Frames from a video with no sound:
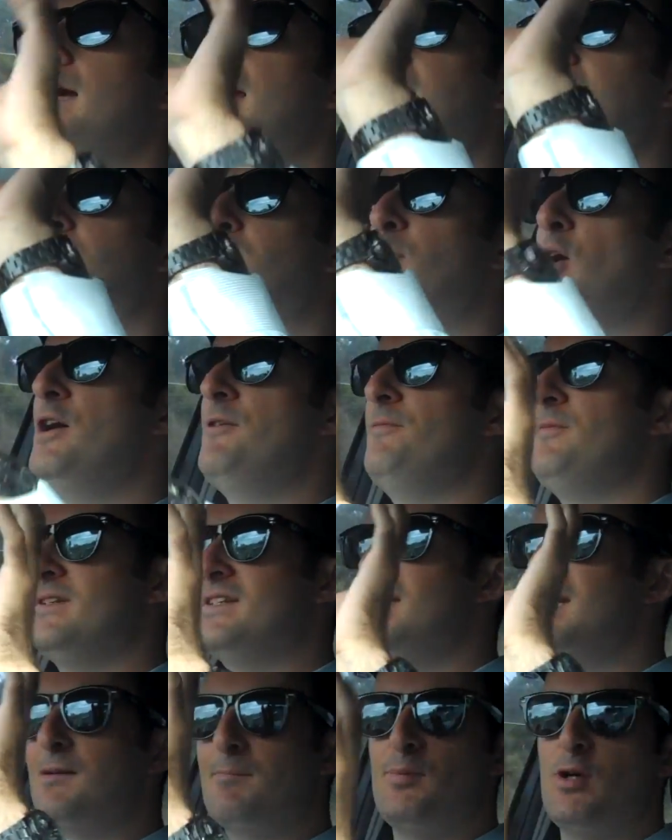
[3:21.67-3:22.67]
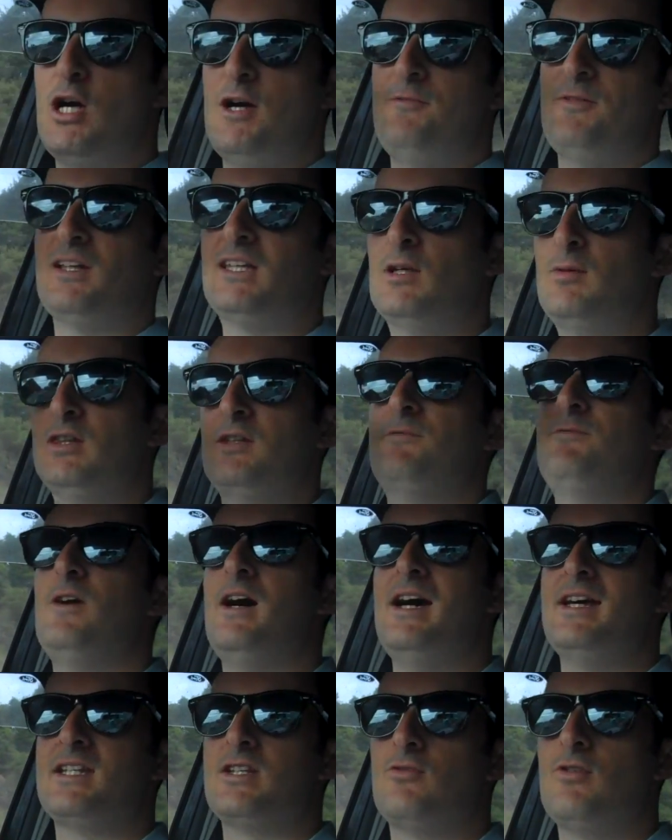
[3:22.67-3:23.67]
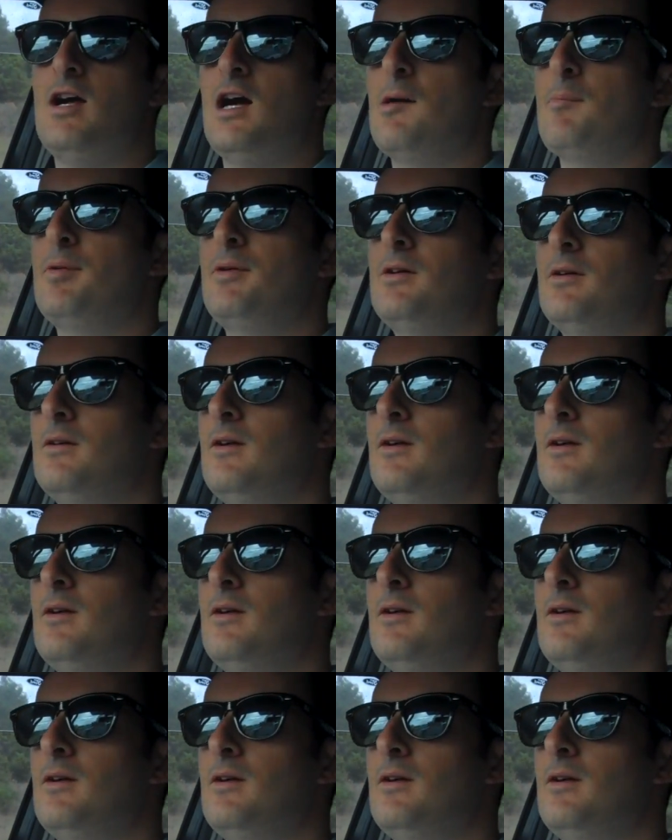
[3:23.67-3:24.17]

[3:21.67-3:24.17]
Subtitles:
It's sitting perfectly with the visor up.